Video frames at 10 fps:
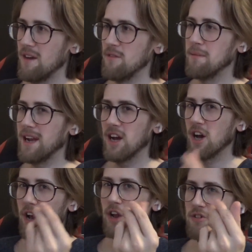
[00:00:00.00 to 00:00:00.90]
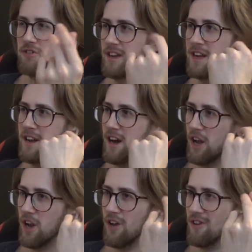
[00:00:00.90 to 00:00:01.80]
They haven't been close in a
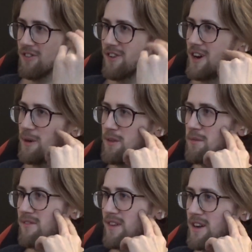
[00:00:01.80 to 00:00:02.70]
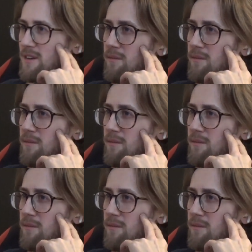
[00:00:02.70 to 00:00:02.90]
long time, to be fair.